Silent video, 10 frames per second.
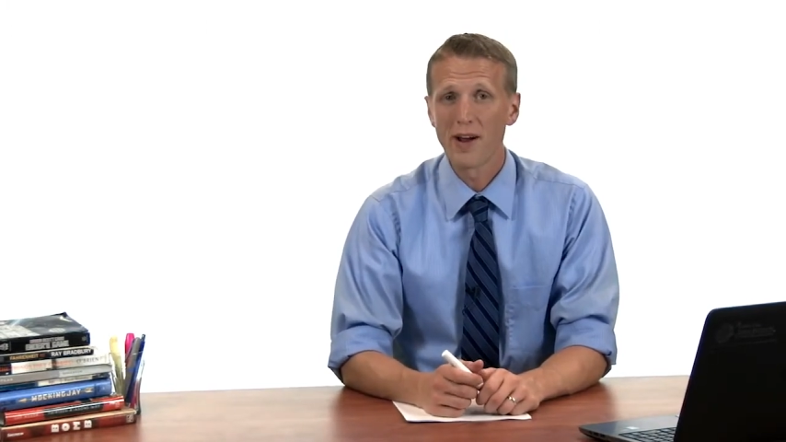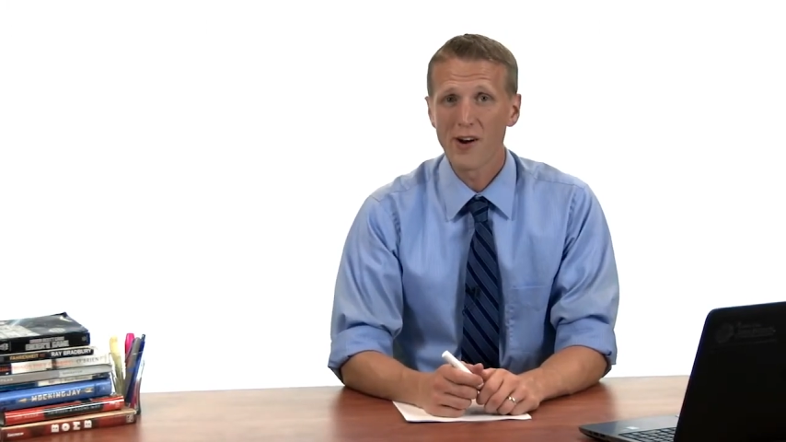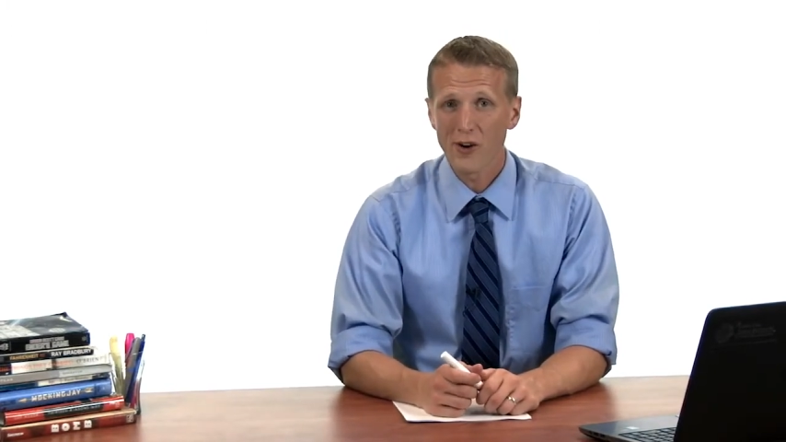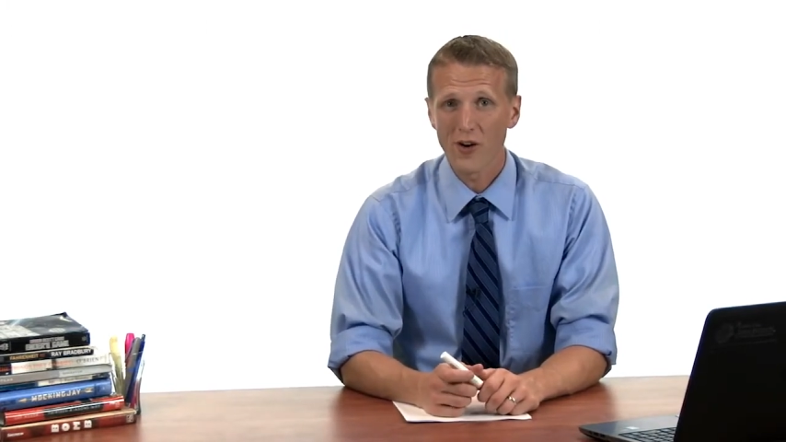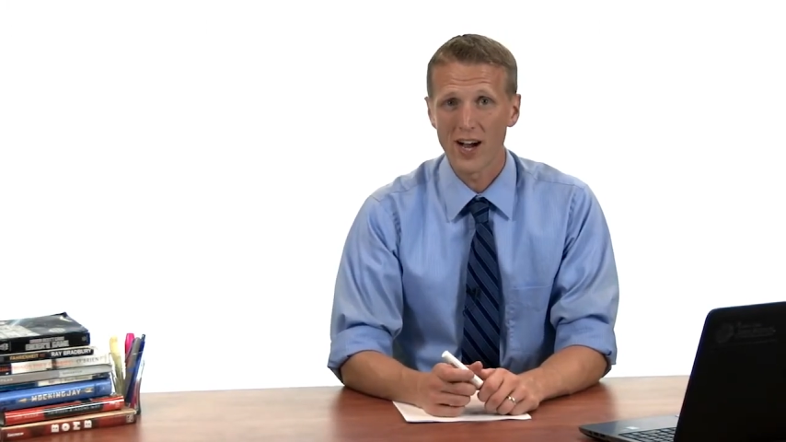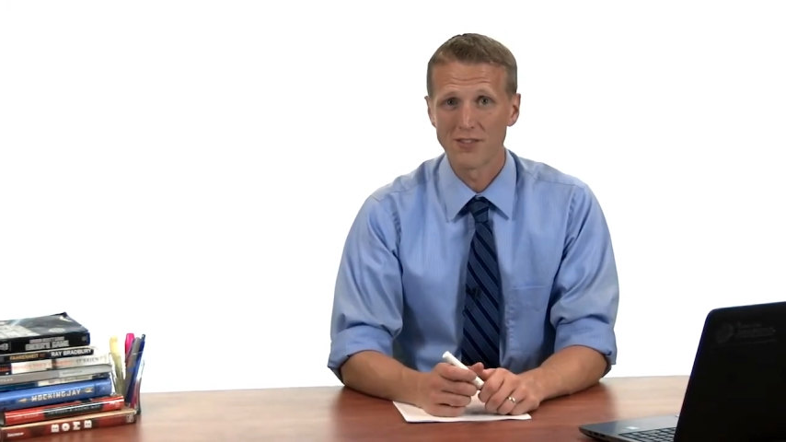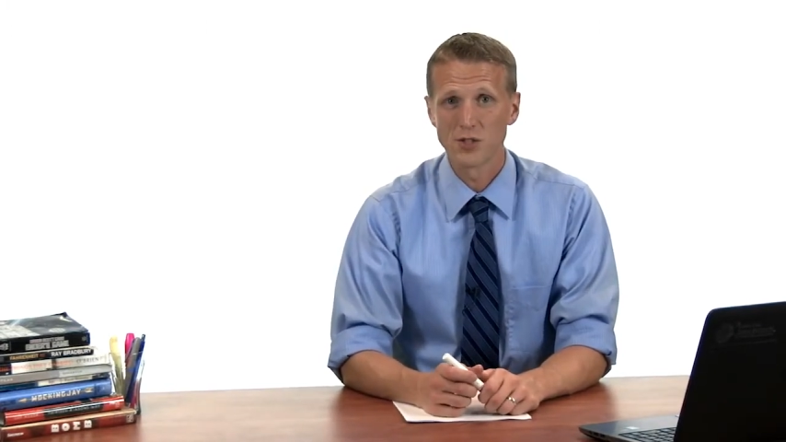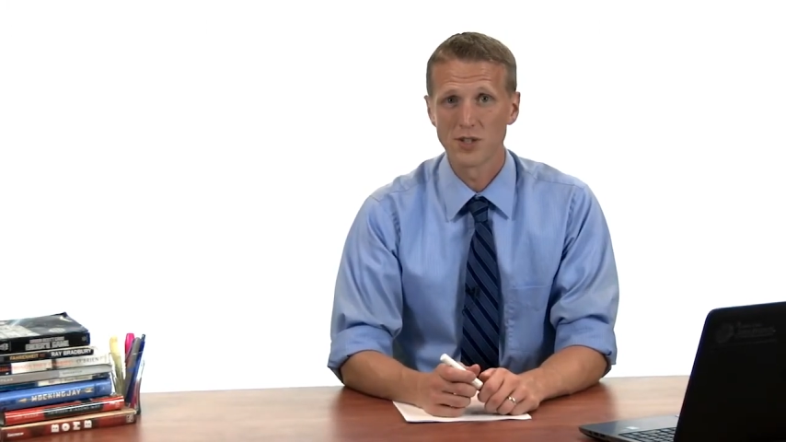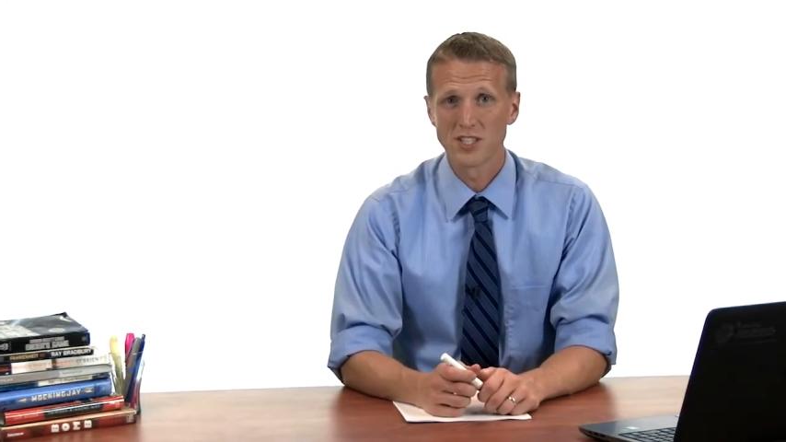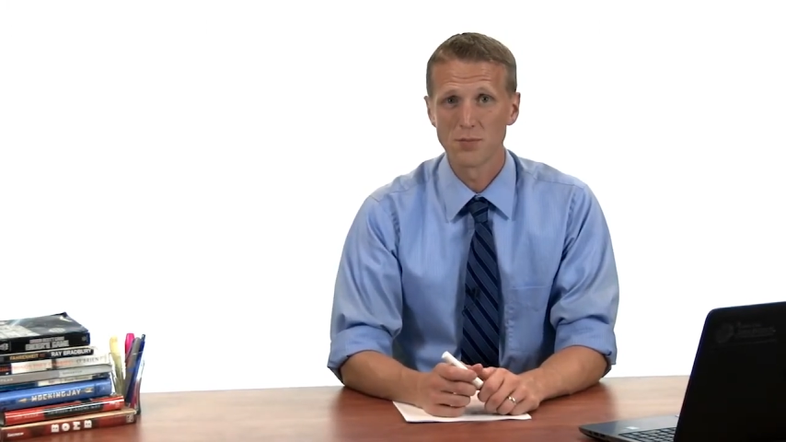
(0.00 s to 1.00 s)
paragraph
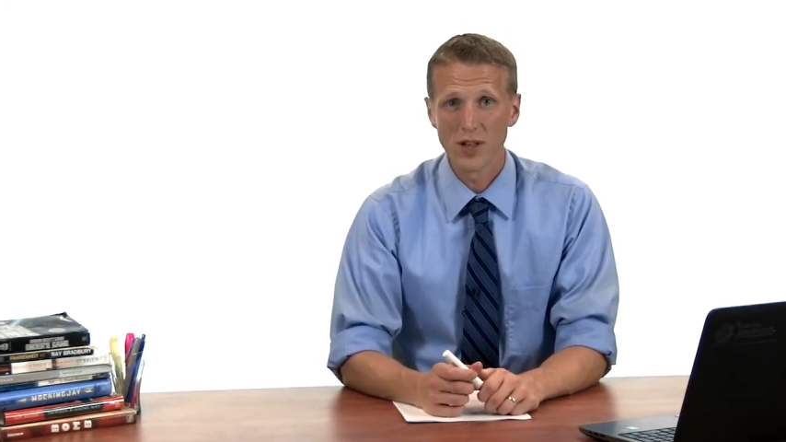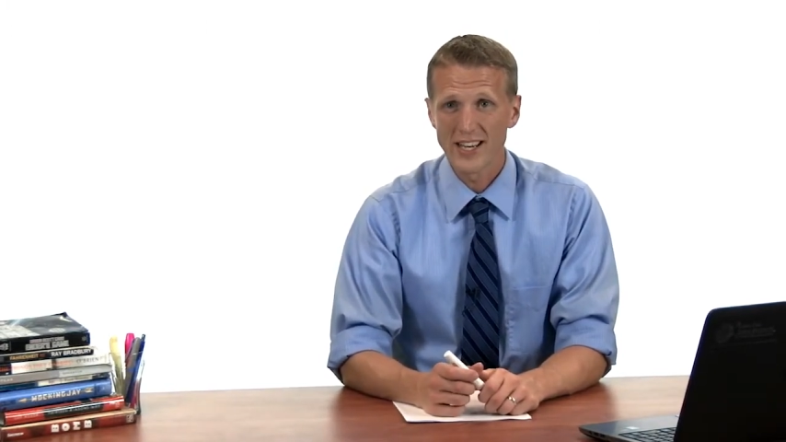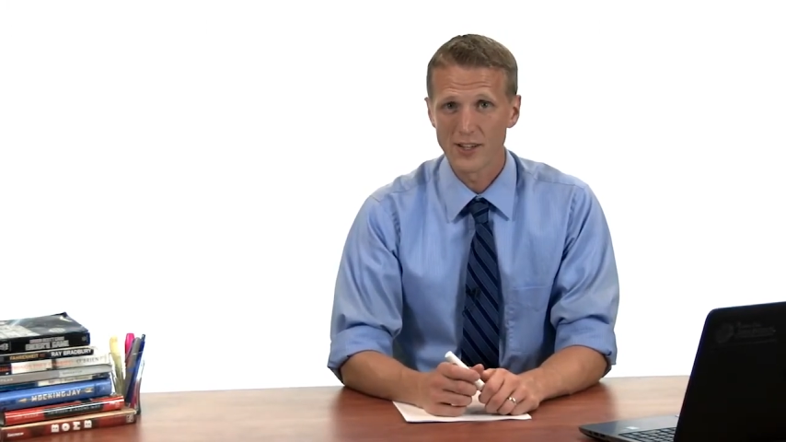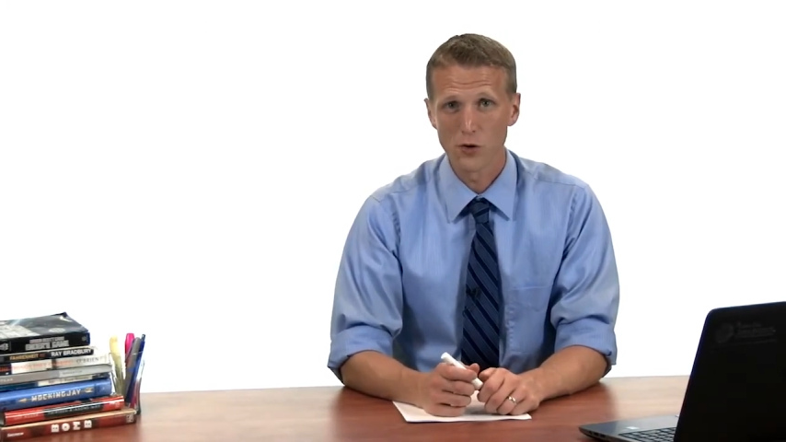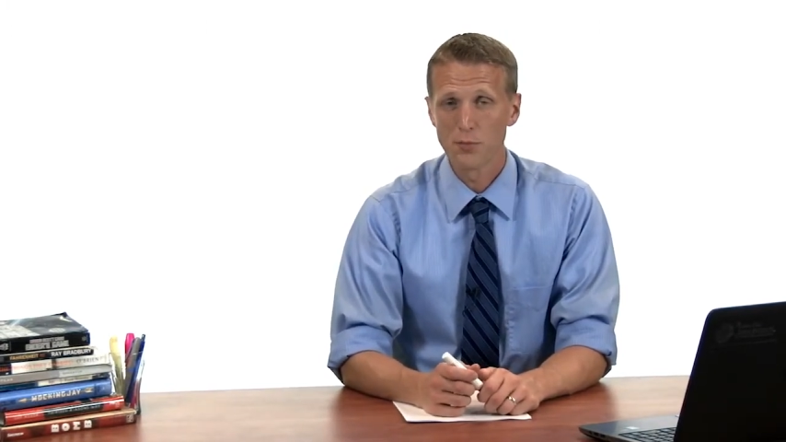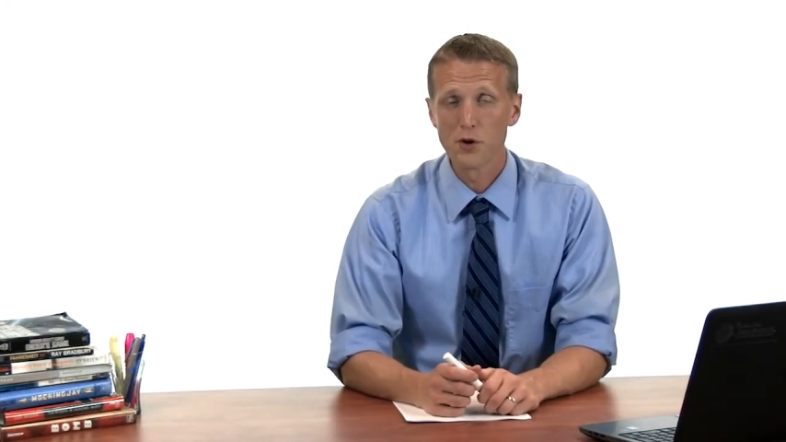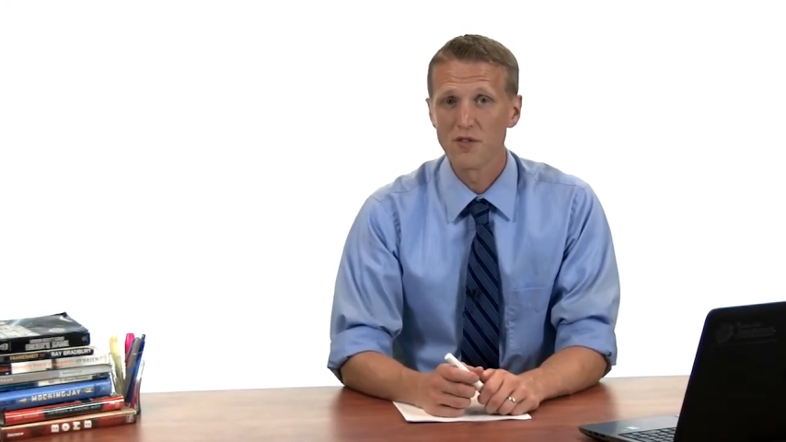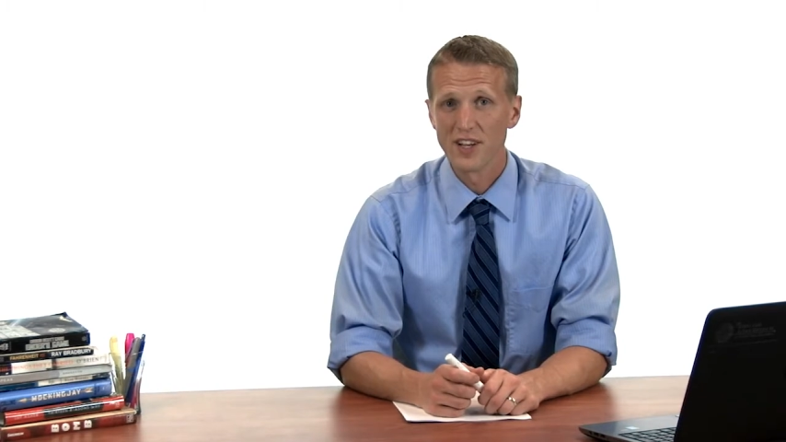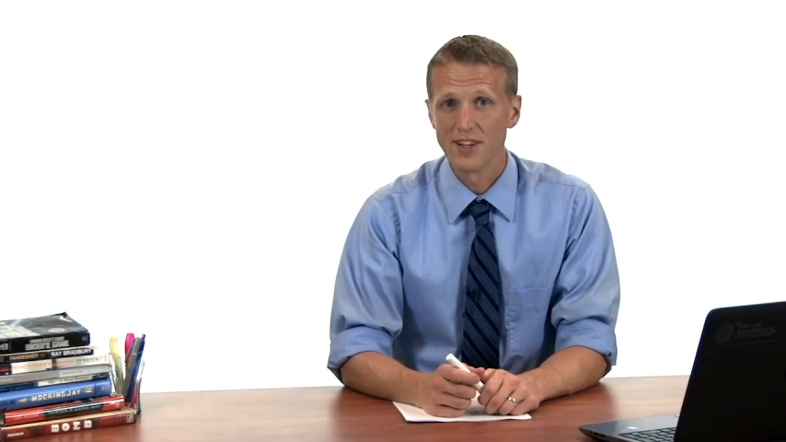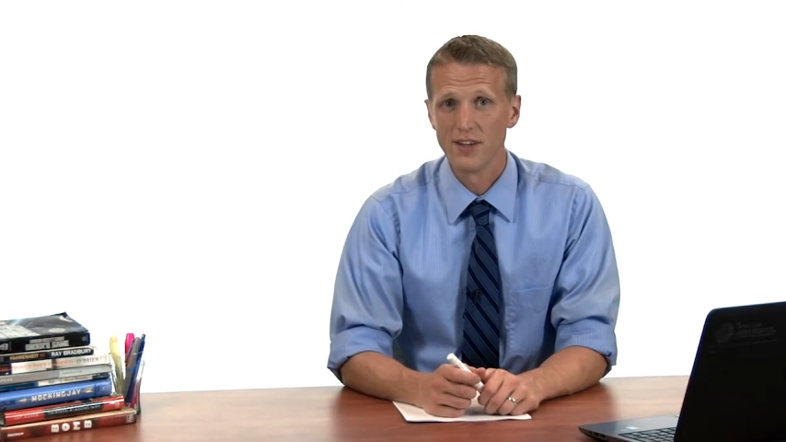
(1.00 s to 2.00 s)
to explain it or
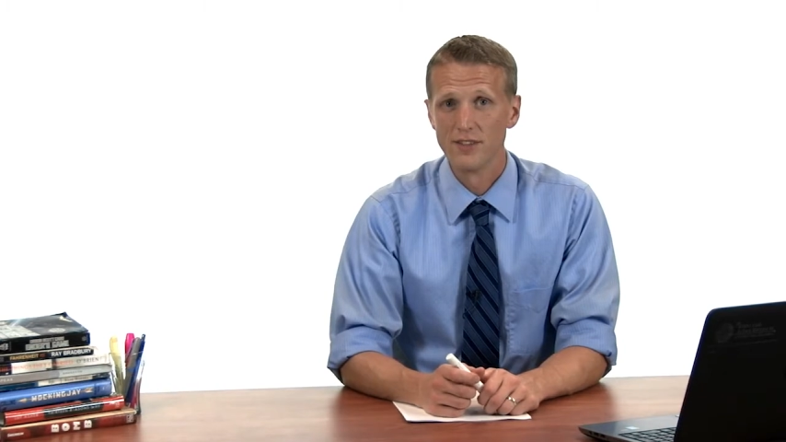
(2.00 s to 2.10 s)
prove it.